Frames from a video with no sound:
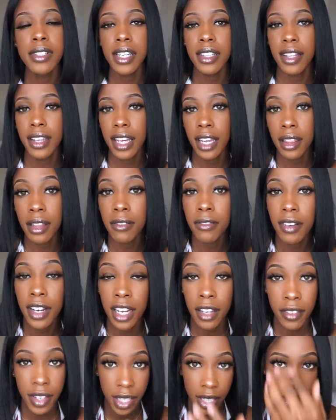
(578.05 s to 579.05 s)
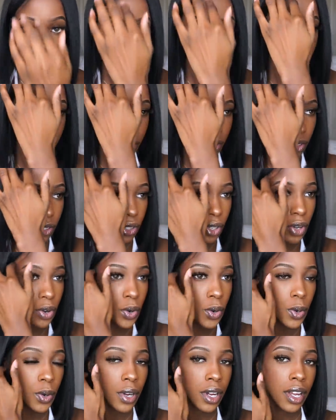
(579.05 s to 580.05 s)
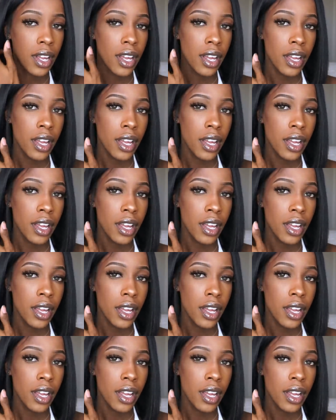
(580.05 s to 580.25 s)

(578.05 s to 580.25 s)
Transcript: said they had the 5S, so